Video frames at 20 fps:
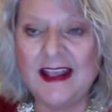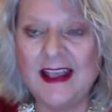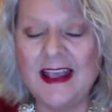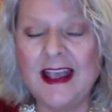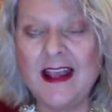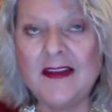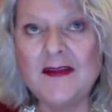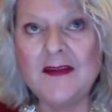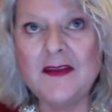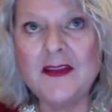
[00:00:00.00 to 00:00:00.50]

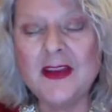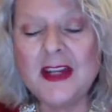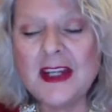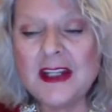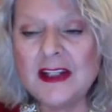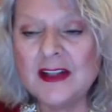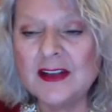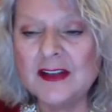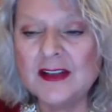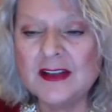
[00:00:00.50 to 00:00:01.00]
And
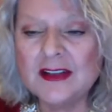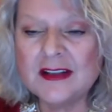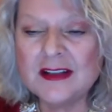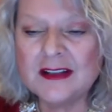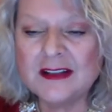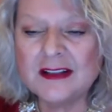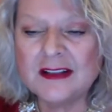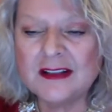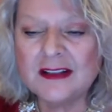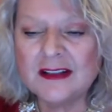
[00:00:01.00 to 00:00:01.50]

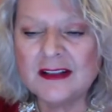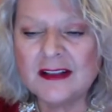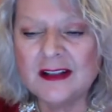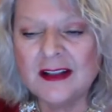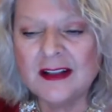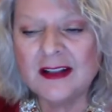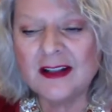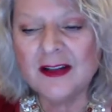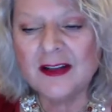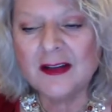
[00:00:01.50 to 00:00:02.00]
Venus
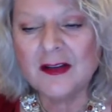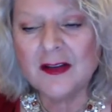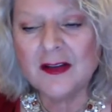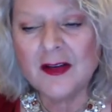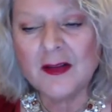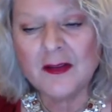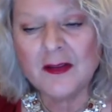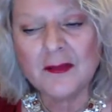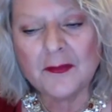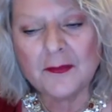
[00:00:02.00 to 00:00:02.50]

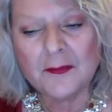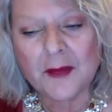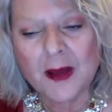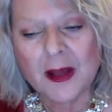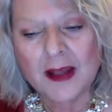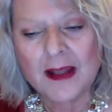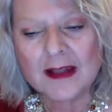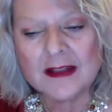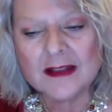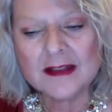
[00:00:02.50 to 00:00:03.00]

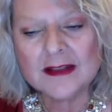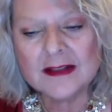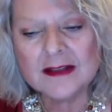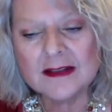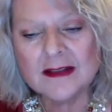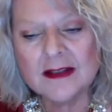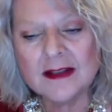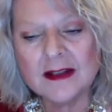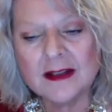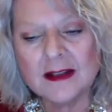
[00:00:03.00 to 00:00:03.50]

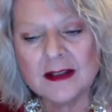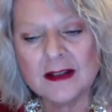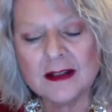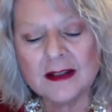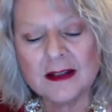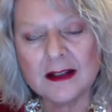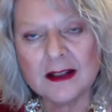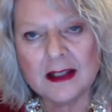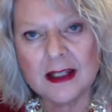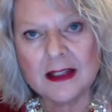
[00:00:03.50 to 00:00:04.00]
fights
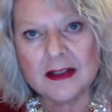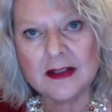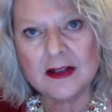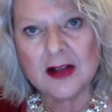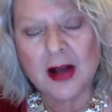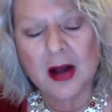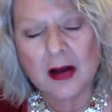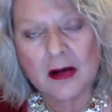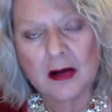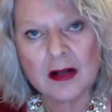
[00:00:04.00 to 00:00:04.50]
and
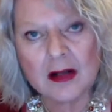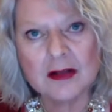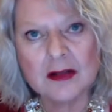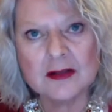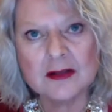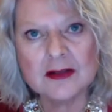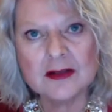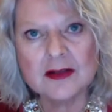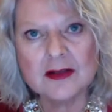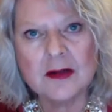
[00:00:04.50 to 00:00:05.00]

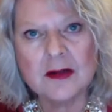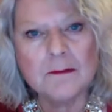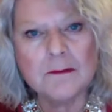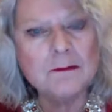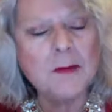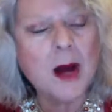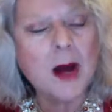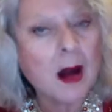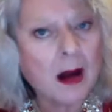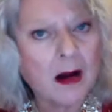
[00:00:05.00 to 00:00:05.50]
conquers
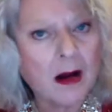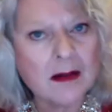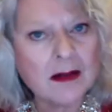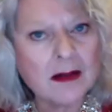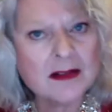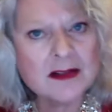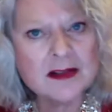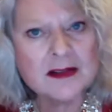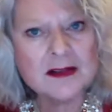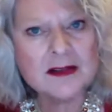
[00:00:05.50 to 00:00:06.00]

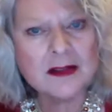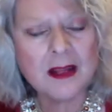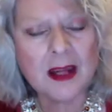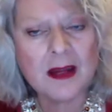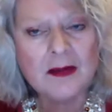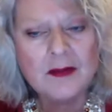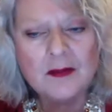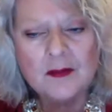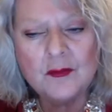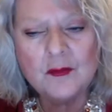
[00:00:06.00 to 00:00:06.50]
Mars
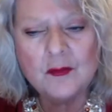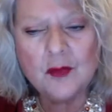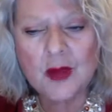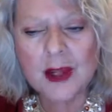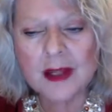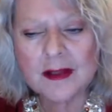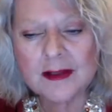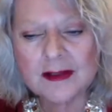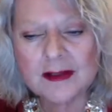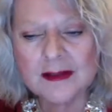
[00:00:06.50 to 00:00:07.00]
and
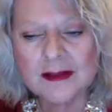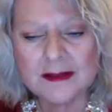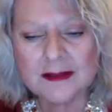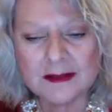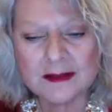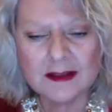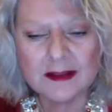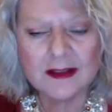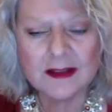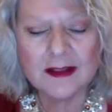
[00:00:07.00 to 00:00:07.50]
wins it.
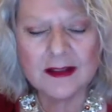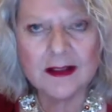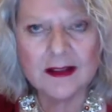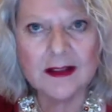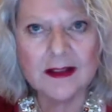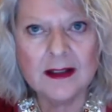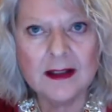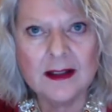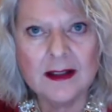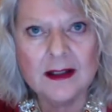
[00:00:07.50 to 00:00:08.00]

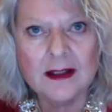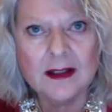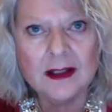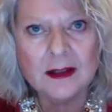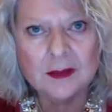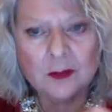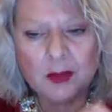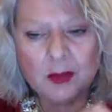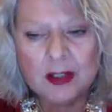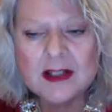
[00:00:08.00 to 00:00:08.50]

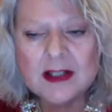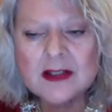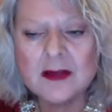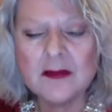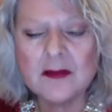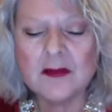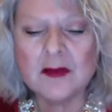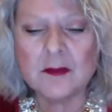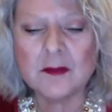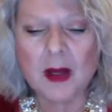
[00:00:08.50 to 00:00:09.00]
It wins
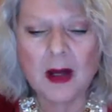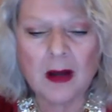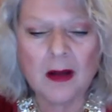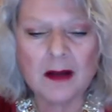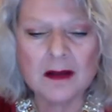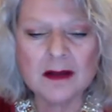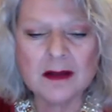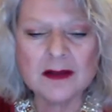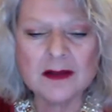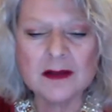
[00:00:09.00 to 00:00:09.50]
over
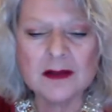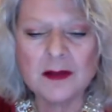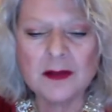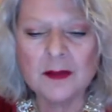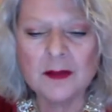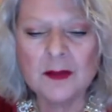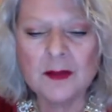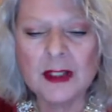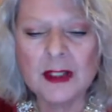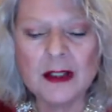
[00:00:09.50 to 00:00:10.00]
Mars
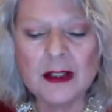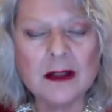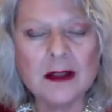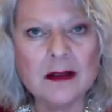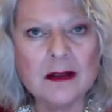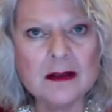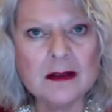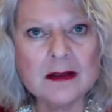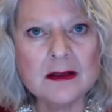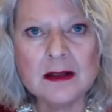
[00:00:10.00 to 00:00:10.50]

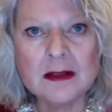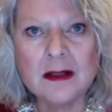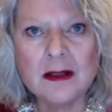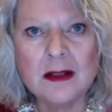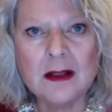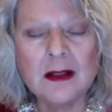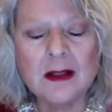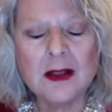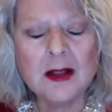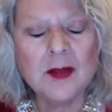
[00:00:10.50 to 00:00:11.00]
because
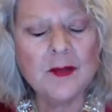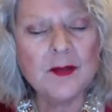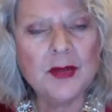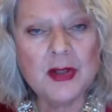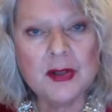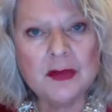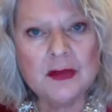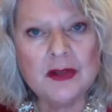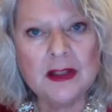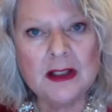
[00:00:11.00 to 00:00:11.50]

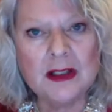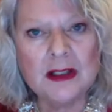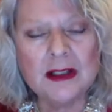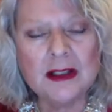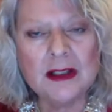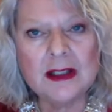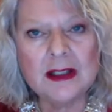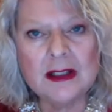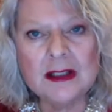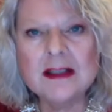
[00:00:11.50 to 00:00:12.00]
beauty
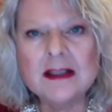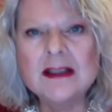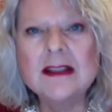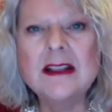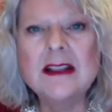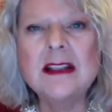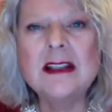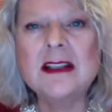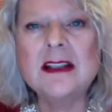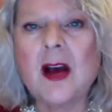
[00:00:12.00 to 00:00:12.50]
is
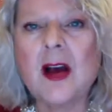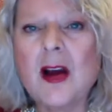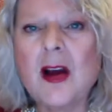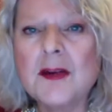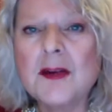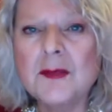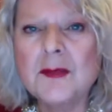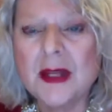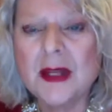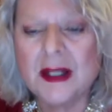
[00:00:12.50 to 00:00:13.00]

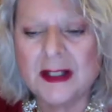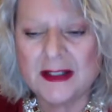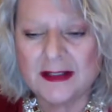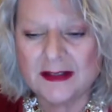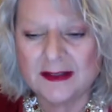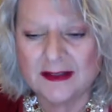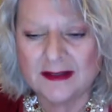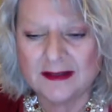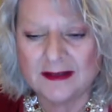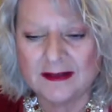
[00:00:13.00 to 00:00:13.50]

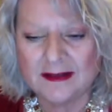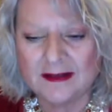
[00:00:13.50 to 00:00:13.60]
disarming,